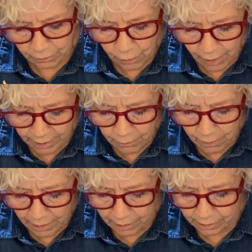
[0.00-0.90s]
quite a
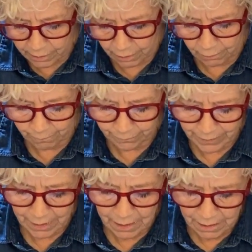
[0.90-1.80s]
while ago,
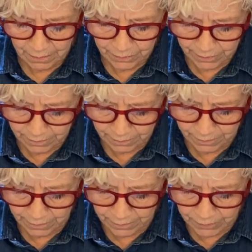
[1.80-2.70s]

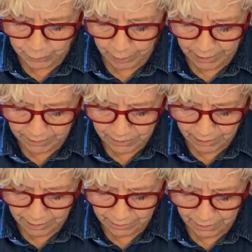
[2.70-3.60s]
there are spots on
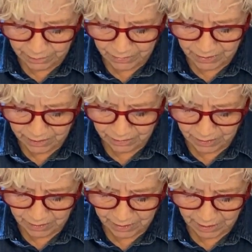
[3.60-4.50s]
it that are still
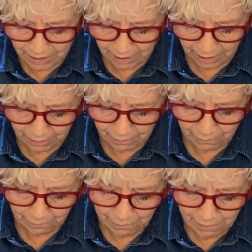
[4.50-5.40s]
sticky.
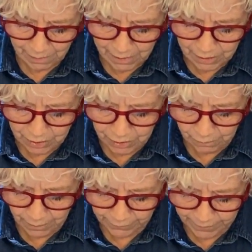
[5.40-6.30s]
You don't
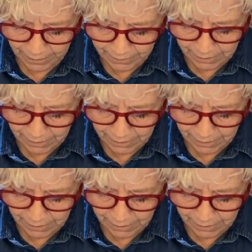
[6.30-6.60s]
want that to